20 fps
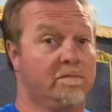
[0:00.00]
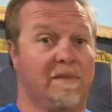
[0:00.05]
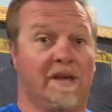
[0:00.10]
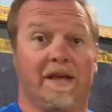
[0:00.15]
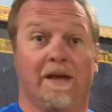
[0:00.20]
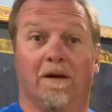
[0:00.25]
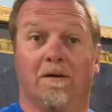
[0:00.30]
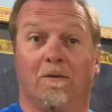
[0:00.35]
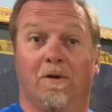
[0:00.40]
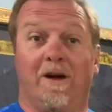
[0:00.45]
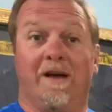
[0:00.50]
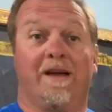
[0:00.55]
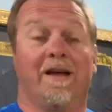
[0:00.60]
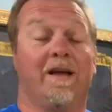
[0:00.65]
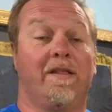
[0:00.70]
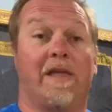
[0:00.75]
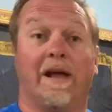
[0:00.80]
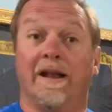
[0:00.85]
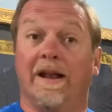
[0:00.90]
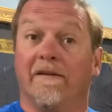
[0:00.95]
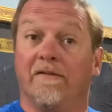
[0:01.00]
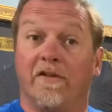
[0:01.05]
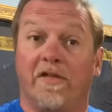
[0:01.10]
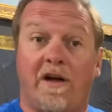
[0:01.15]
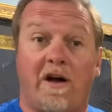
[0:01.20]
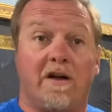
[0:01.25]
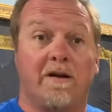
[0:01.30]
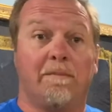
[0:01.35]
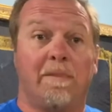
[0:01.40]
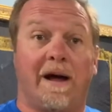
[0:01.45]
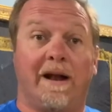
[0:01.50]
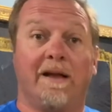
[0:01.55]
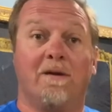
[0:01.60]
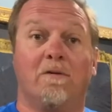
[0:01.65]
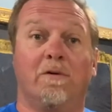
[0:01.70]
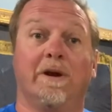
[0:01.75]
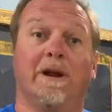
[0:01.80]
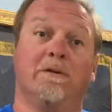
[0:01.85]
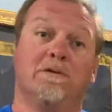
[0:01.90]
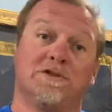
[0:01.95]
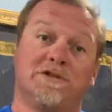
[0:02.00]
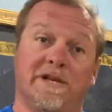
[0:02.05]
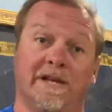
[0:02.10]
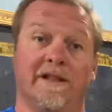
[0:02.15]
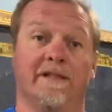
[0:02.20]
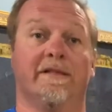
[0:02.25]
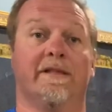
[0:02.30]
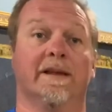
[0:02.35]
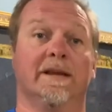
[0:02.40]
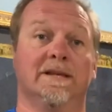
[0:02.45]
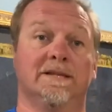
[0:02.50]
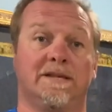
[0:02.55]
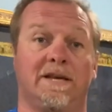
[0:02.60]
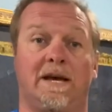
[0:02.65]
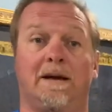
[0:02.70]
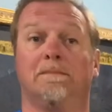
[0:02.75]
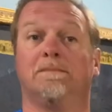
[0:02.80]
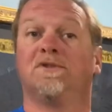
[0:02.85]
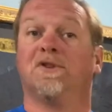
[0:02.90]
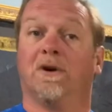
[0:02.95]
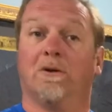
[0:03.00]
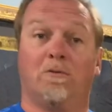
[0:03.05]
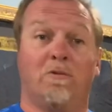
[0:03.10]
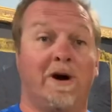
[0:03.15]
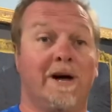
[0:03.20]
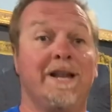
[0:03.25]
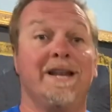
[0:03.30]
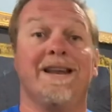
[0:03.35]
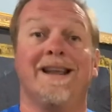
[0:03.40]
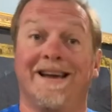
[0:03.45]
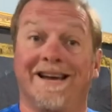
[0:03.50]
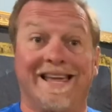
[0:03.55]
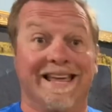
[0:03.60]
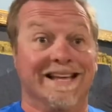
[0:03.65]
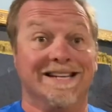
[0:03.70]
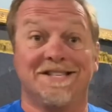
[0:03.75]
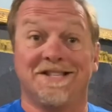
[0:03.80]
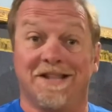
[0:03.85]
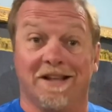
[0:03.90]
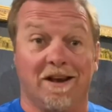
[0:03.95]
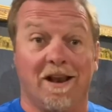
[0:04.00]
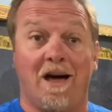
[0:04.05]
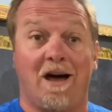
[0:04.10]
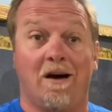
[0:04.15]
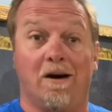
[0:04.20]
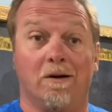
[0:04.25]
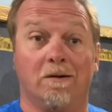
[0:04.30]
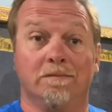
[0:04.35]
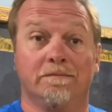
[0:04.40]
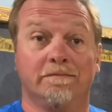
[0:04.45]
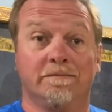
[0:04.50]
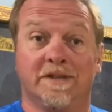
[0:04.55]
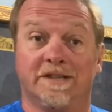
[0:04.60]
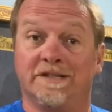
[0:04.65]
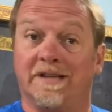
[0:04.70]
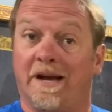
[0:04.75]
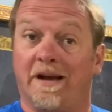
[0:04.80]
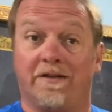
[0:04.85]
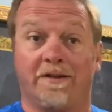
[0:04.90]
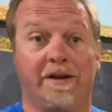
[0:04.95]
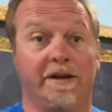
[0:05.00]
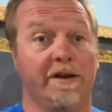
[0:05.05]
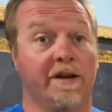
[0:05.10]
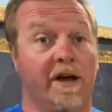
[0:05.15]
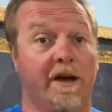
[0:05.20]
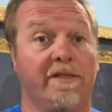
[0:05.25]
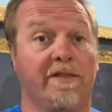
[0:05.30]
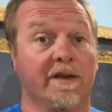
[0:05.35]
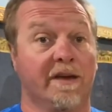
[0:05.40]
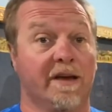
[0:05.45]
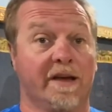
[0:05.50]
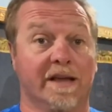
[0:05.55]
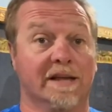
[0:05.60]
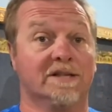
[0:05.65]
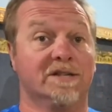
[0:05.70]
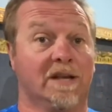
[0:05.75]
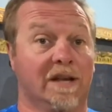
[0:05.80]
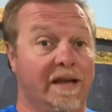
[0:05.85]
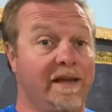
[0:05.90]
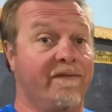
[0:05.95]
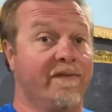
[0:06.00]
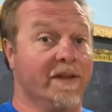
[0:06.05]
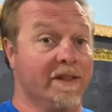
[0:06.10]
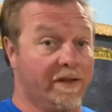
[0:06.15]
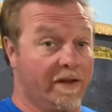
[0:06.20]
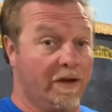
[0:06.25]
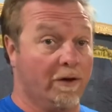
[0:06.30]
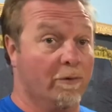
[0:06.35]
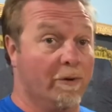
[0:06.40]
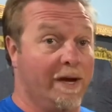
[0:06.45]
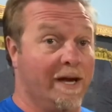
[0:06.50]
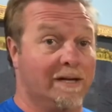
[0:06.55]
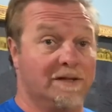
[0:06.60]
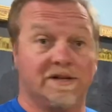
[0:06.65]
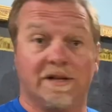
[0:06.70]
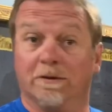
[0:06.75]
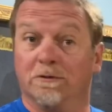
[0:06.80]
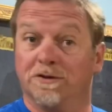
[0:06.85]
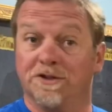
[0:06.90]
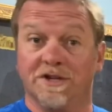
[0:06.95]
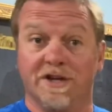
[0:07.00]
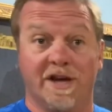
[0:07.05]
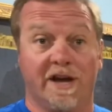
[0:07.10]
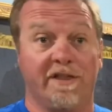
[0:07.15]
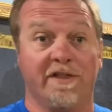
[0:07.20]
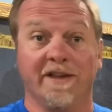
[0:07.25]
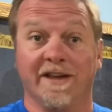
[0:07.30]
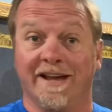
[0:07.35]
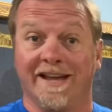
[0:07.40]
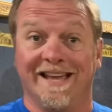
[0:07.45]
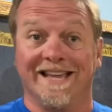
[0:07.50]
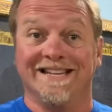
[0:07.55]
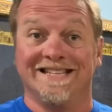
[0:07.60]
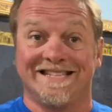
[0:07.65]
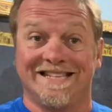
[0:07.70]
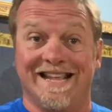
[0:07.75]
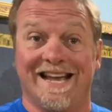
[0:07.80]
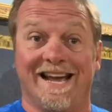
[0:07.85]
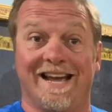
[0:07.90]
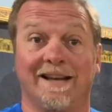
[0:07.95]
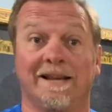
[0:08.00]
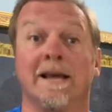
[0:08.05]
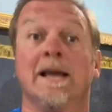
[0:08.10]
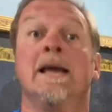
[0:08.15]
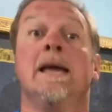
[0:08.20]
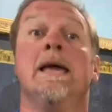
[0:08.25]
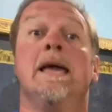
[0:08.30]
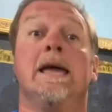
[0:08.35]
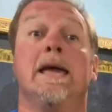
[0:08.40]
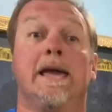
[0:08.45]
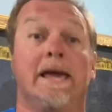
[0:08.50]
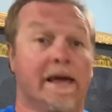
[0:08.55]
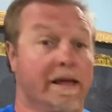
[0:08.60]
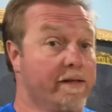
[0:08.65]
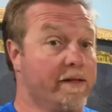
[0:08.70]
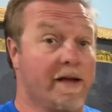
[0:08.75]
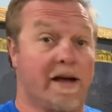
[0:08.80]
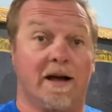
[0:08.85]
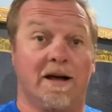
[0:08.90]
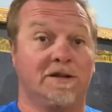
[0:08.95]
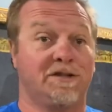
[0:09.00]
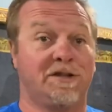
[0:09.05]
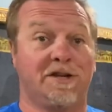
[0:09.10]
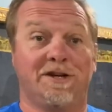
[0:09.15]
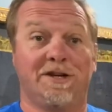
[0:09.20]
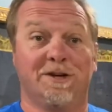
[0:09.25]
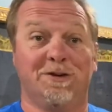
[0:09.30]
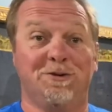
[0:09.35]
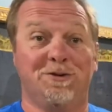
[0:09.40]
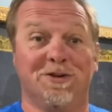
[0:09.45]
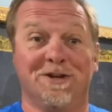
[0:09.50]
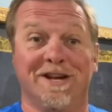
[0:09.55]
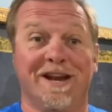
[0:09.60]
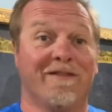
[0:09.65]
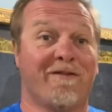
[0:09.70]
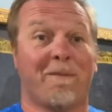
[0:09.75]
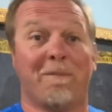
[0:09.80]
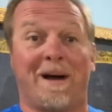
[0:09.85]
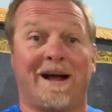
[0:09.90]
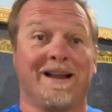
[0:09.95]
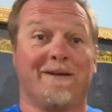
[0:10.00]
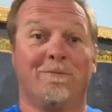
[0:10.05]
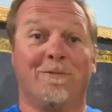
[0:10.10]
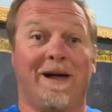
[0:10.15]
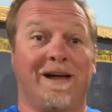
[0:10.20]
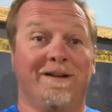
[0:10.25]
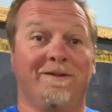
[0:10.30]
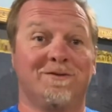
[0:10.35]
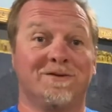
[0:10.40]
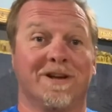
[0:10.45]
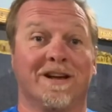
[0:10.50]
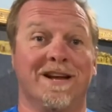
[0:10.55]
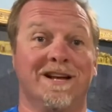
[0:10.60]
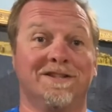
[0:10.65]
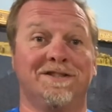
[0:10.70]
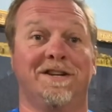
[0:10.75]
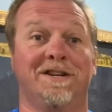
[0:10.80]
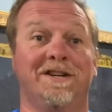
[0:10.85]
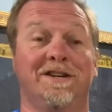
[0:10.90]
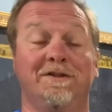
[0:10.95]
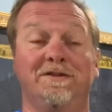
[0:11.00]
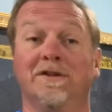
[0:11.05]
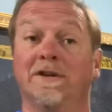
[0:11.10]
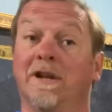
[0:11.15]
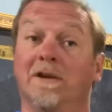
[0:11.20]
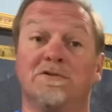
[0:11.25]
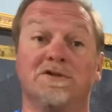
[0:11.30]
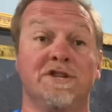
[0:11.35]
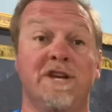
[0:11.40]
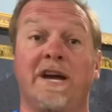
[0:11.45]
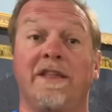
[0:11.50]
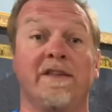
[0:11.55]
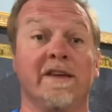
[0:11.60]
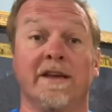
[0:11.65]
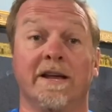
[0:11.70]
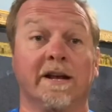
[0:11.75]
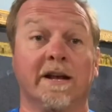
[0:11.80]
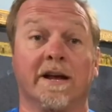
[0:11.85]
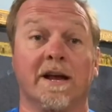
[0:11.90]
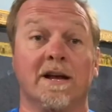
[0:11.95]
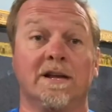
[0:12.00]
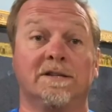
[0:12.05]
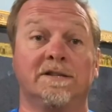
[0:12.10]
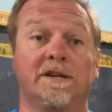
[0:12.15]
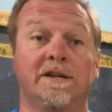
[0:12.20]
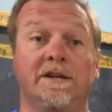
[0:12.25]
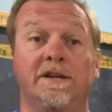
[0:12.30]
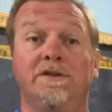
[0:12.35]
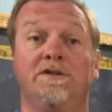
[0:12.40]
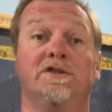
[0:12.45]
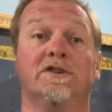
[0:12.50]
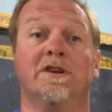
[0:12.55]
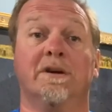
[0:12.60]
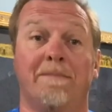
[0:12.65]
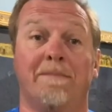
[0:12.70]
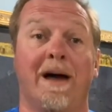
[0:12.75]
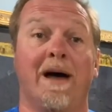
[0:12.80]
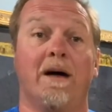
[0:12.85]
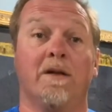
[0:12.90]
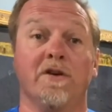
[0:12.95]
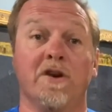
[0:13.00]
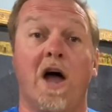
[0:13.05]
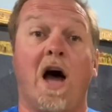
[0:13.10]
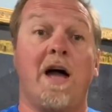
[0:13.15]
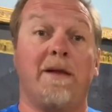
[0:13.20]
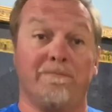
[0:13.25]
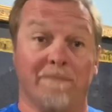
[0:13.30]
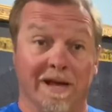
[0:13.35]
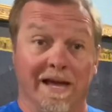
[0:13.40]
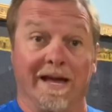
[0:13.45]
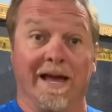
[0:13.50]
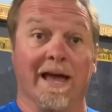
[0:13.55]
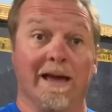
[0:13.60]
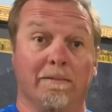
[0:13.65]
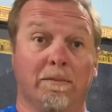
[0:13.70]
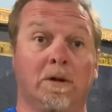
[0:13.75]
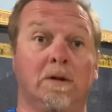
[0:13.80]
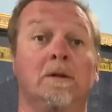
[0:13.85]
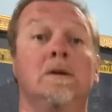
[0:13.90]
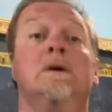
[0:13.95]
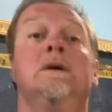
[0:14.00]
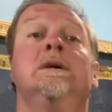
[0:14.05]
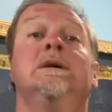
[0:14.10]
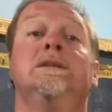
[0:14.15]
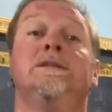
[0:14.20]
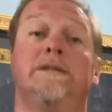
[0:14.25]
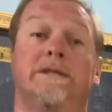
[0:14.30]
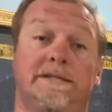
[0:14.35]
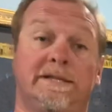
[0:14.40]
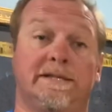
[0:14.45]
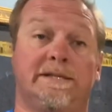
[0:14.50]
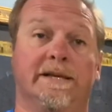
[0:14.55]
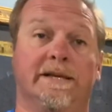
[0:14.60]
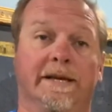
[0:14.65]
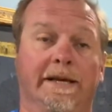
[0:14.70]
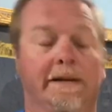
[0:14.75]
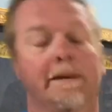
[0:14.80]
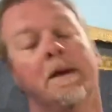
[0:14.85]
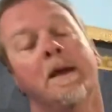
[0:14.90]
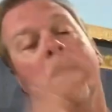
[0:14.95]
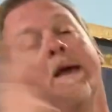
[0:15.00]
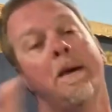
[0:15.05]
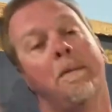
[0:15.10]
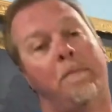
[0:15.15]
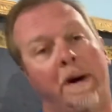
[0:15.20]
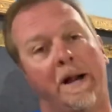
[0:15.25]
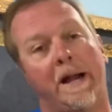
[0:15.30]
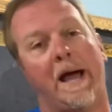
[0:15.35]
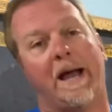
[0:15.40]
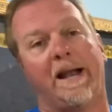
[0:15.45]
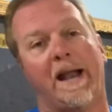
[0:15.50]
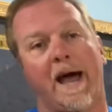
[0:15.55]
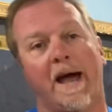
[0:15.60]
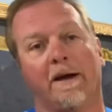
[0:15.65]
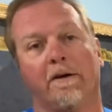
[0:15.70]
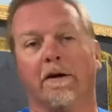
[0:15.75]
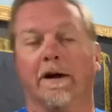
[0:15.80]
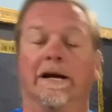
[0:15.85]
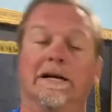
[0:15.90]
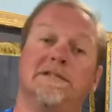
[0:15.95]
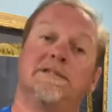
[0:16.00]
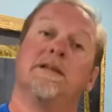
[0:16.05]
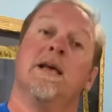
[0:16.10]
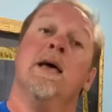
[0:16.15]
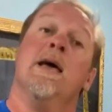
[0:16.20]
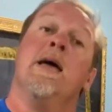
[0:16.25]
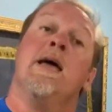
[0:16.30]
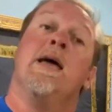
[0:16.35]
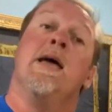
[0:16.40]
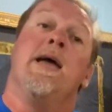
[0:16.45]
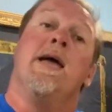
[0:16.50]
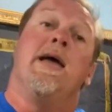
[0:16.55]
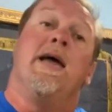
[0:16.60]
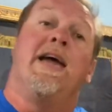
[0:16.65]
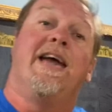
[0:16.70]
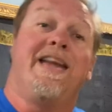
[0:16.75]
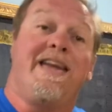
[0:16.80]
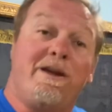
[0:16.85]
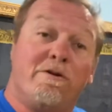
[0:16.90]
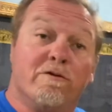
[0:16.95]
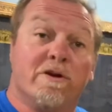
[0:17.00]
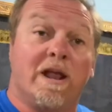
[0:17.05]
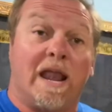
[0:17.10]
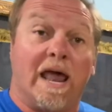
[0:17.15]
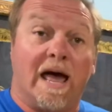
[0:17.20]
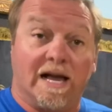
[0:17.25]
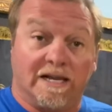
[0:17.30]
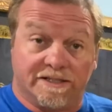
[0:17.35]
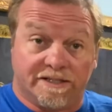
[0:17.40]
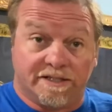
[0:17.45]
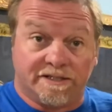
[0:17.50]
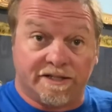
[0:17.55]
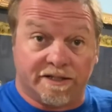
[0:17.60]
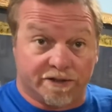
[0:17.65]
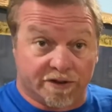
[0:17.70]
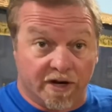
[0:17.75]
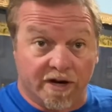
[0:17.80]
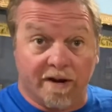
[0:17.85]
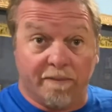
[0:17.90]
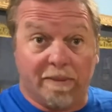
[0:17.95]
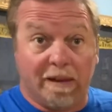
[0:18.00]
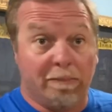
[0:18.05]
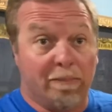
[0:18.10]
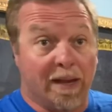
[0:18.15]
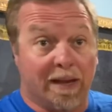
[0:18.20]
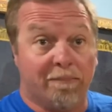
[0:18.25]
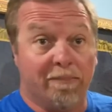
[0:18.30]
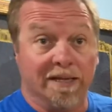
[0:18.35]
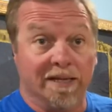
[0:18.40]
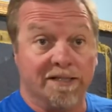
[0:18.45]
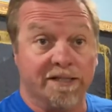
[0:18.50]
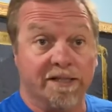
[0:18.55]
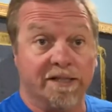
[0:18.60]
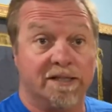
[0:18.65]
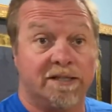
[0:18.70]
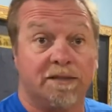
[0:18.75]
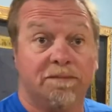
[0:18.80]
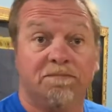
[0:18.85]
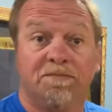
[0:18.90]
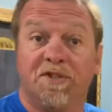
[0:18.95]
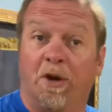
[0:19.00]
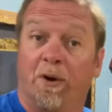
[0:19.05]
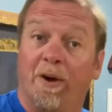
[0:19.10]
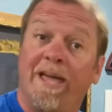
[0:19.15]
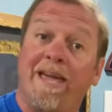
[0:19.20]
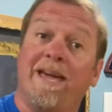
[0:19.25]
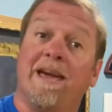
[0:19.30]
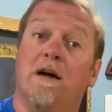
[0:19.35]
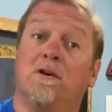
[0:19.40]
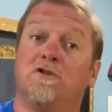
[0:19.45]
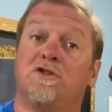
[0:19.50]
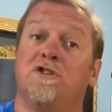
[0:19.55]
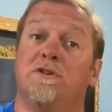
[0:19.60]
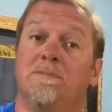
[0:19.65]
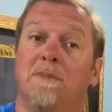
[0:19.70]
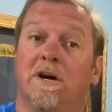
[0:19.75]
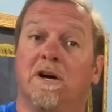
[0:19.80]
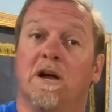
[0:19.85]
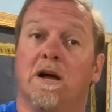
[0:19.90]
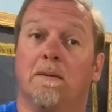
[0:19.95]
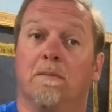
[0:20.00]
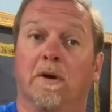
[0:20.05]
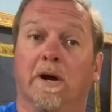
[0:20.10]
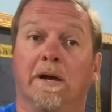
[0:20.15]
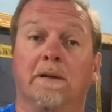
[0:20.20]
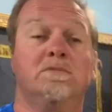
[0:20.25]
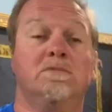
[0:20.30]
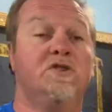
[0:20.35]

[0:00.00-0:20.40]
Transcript: They never thought about it when they were setting things up. So it wasn't against the law. The South did nothing against leaving the U.S. There was nothing against that in the Constitution. Everybody waves the Constitution. There was nothing in the Constitution about not being able to secede. But I digress. He realizes it's going to be big business. So he goes to Montgomery.